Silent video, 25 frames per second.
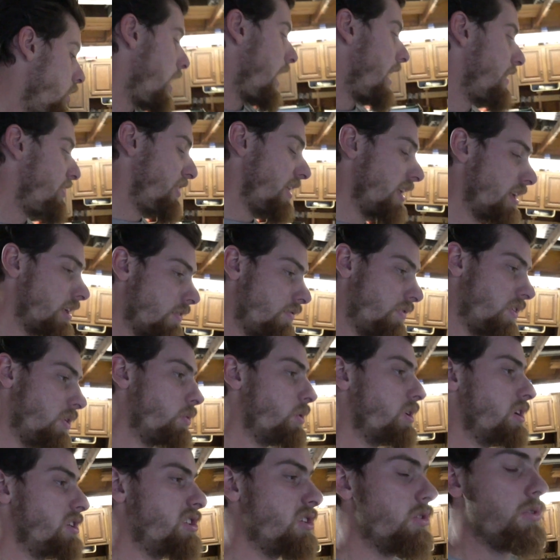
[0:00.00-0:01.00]
I think if you
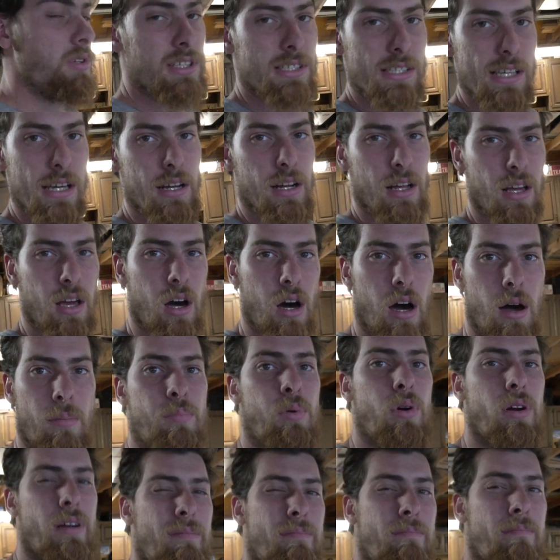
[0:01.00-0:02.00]
were to do this out of
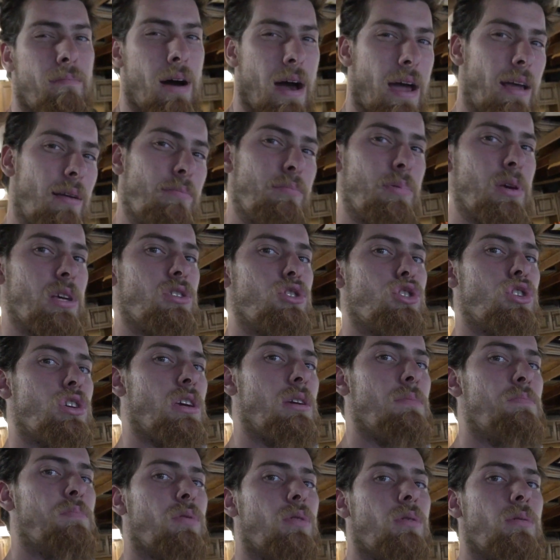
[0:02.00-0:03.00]
copper, it might be
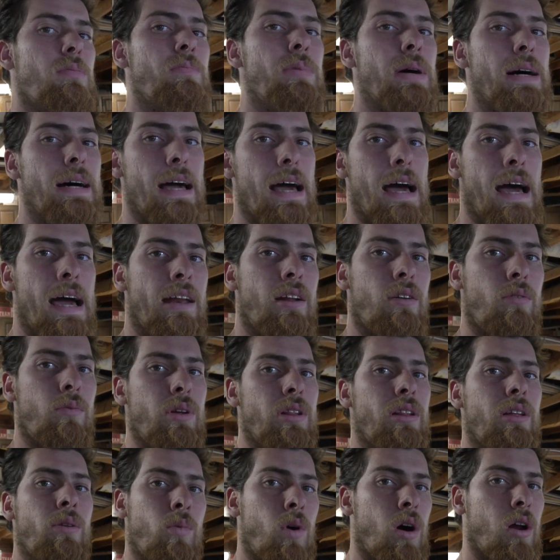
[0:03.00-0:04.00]
cheaper, but I don't
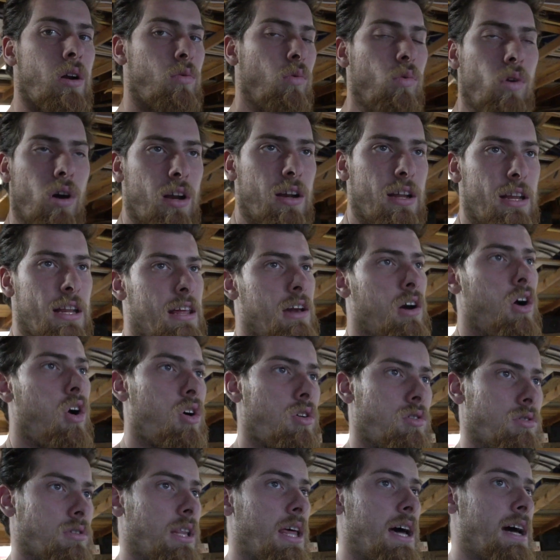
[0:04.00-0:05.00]
really want to run any
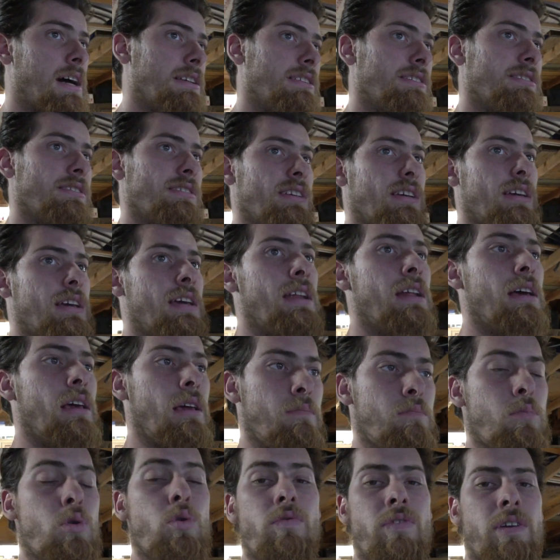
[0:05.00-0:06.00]
hard lines in a
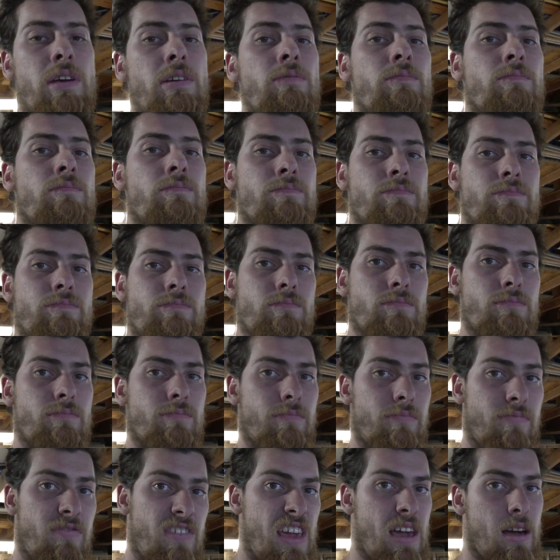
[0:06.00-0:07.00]
moving
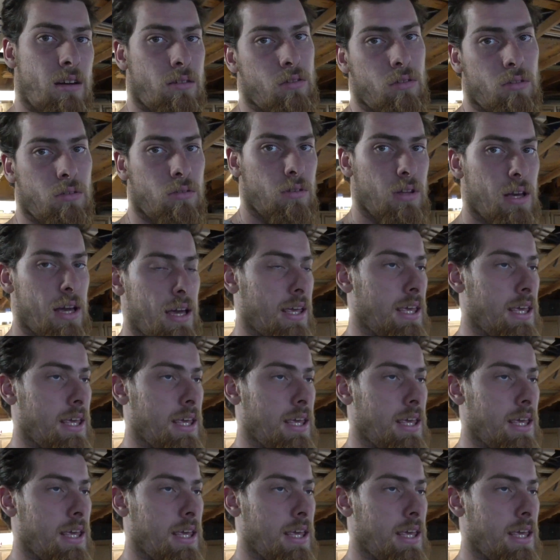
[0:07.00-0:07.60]
vehicle, I